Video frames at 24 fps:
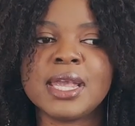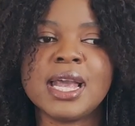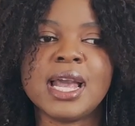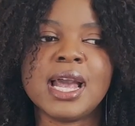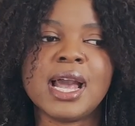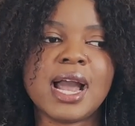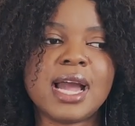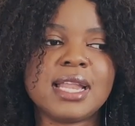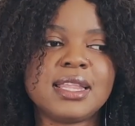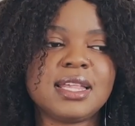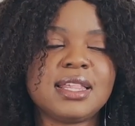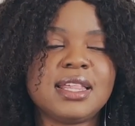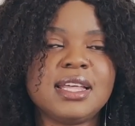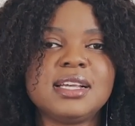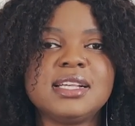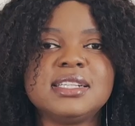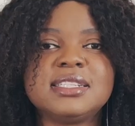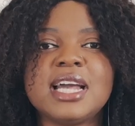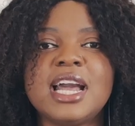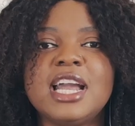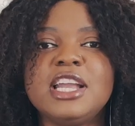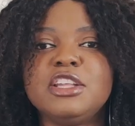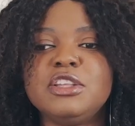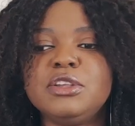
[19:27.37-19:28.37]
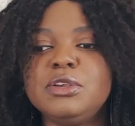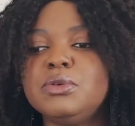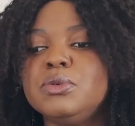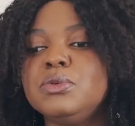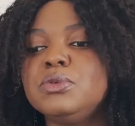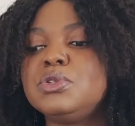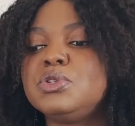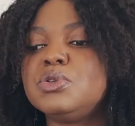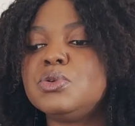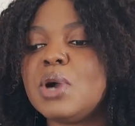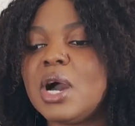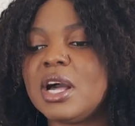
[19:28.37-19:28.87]
And the thing is, I knew
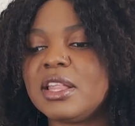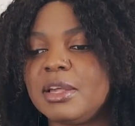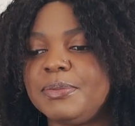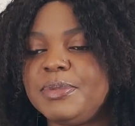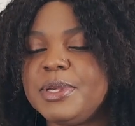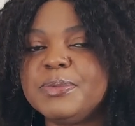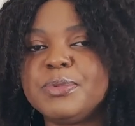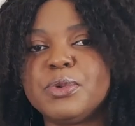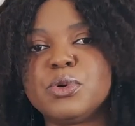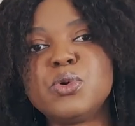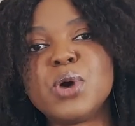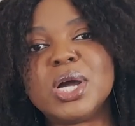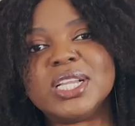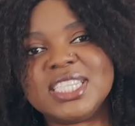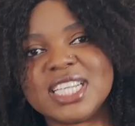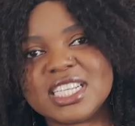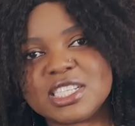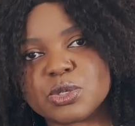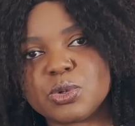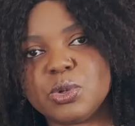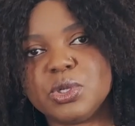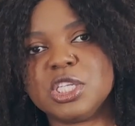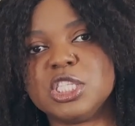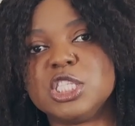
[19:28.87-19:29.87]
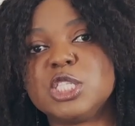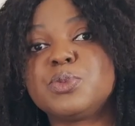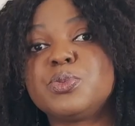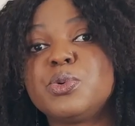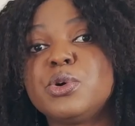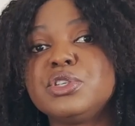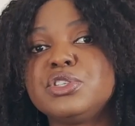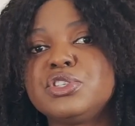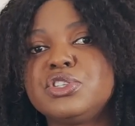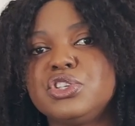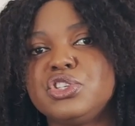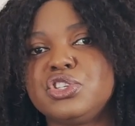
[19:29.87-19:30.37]
two other people who had just gotten
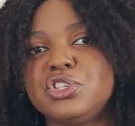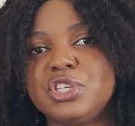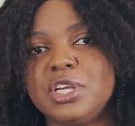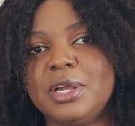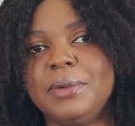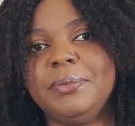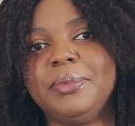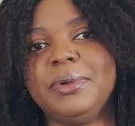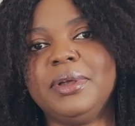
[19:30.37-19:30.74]
sponsorship